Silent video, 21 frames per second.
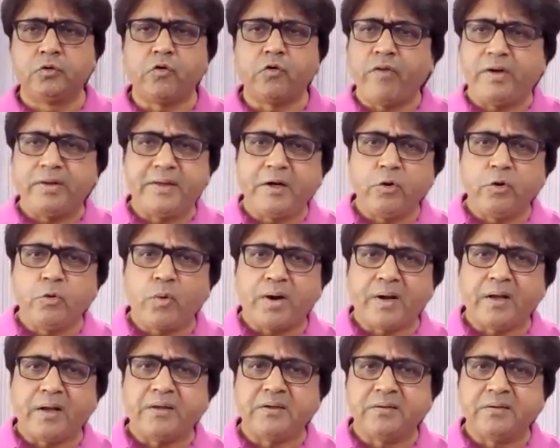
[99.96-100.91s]
So whether
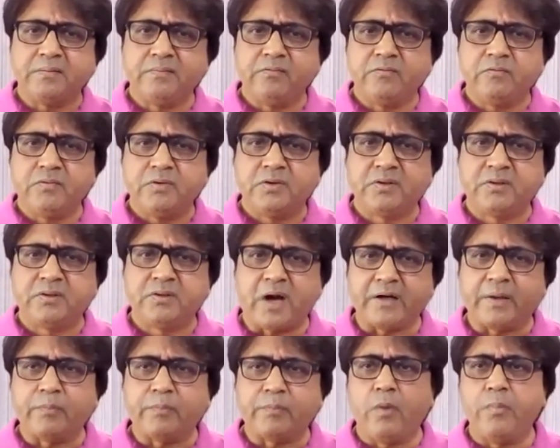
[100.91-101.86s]
you are a
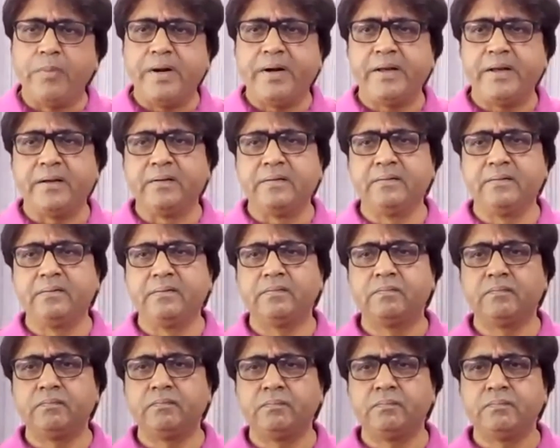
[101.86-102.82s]
startup comedian
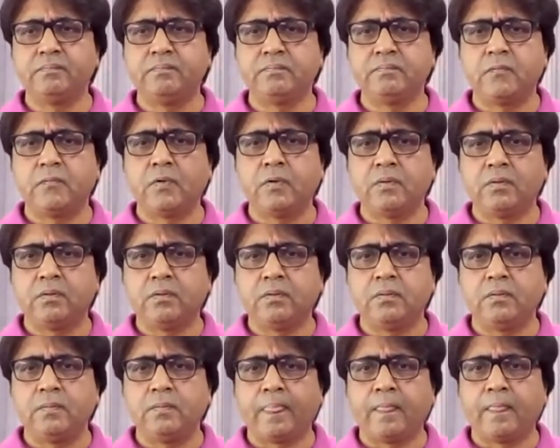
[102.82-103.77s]

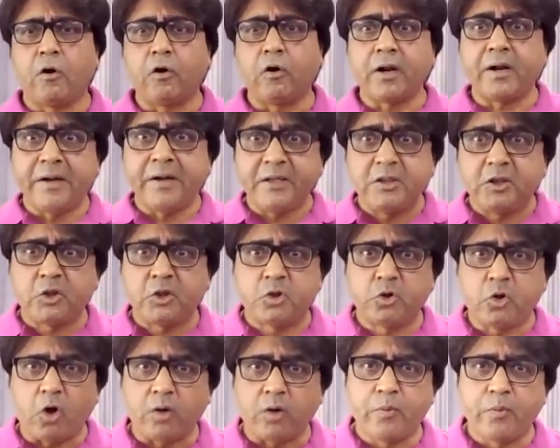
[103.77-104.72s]
or a rich
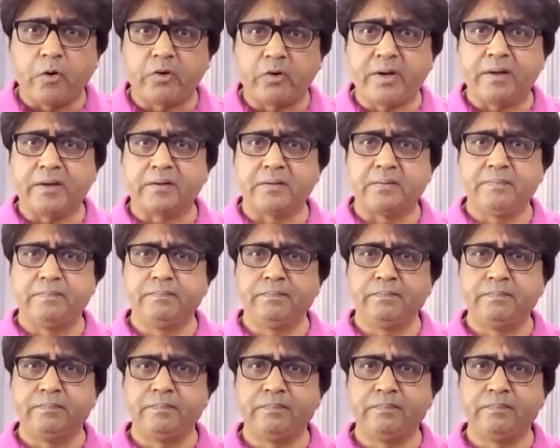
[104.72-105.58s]
stockbroker